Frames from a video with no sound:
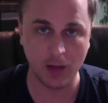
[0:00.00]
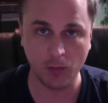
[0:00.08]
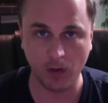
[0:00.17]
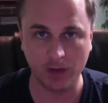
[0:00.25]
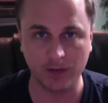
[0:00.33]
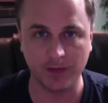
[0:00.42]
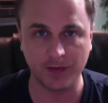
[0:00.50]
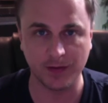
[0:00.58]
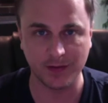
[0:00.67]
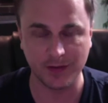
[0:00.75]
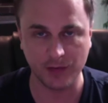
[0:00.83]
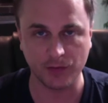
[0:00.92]
It was the
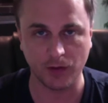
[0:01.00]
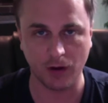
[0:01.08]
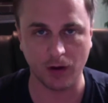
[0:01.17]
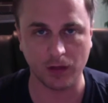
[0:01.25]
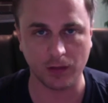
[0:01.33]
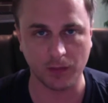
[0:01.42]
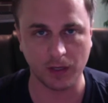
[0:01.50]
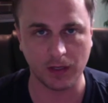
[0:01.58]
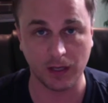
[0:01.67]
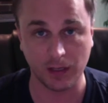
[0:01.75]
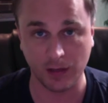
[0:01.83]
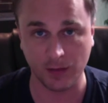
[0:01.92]
central argument
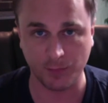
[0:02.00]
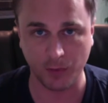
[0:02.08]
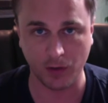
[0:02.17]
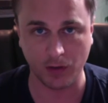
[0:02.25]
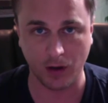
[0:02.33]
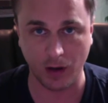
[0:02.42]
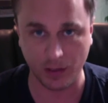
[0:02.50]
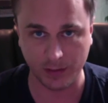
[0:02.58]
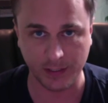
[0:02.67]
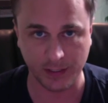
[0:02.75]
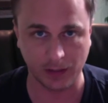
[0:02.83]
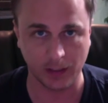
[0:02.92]
in his book on
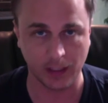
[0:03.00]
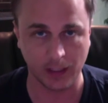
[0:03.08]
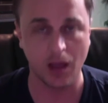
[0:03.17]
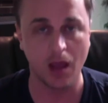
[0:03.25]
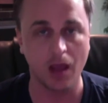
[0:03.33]
killing,